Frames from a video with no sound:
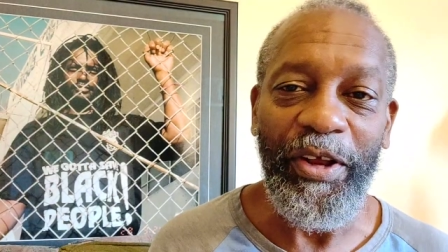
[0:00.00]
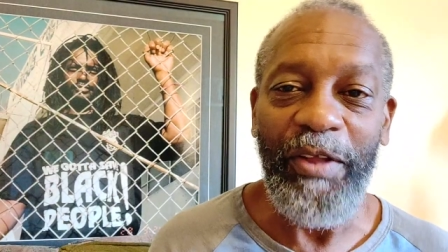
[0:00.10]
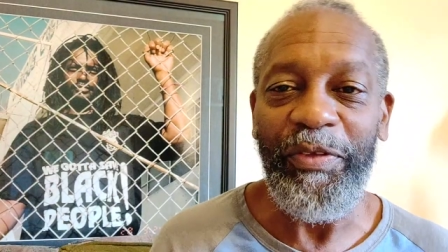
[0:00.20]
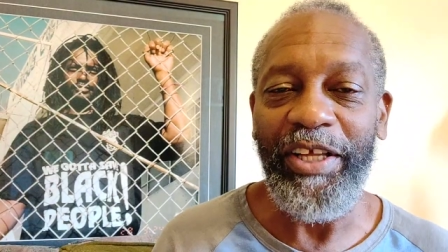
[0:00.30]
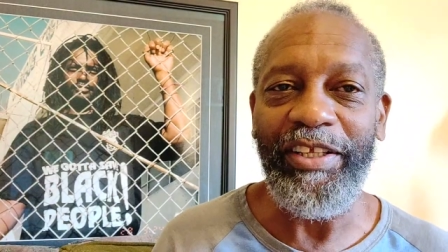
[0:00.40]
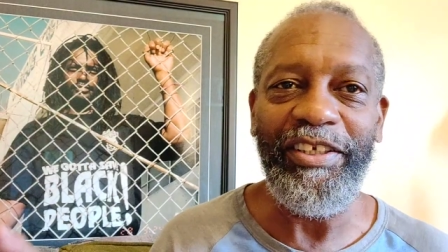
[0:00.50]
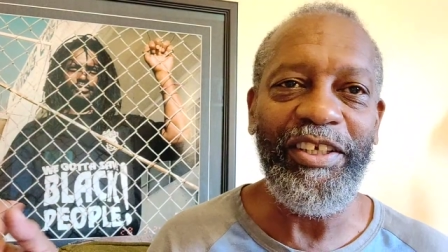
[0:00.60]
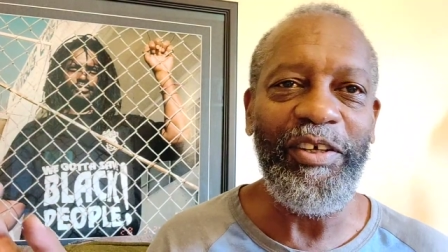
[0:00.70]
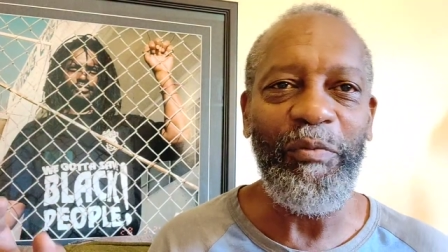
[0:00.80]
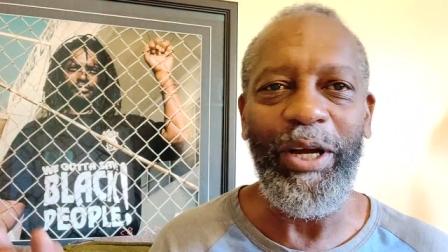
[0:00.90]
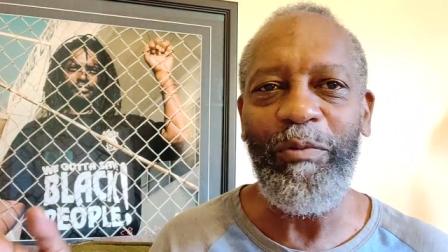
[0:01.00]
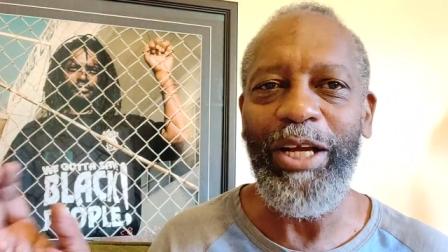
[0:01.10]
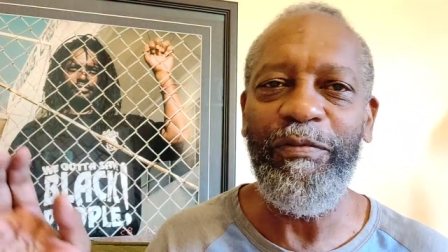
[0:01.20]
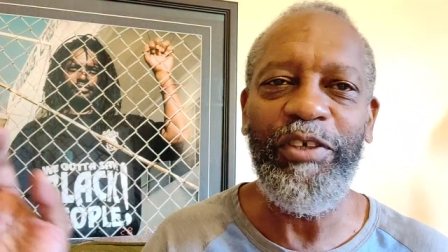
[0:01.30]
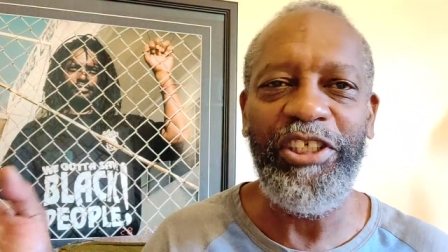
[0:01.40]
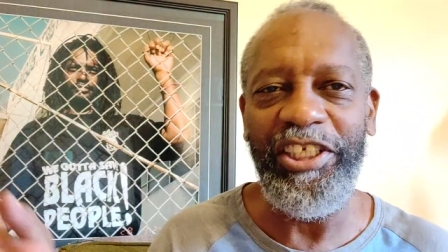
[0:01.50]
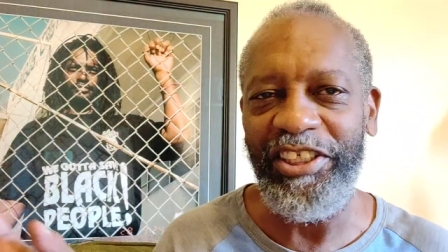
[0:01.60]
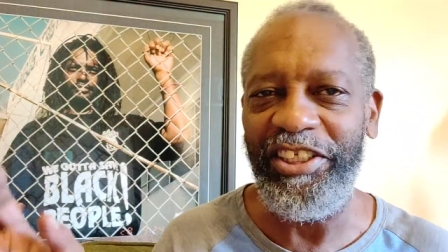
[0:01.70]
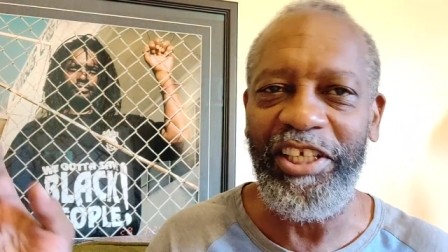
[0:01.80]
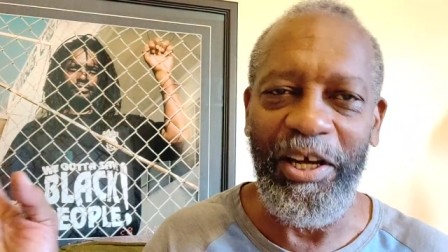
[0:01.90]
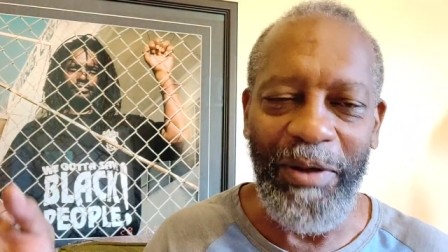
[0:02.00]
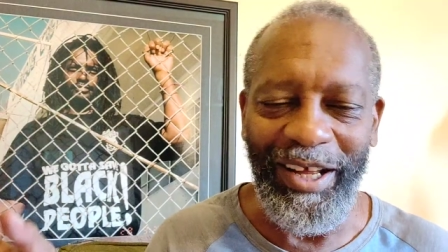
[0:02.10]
the the waiting for Jesus to come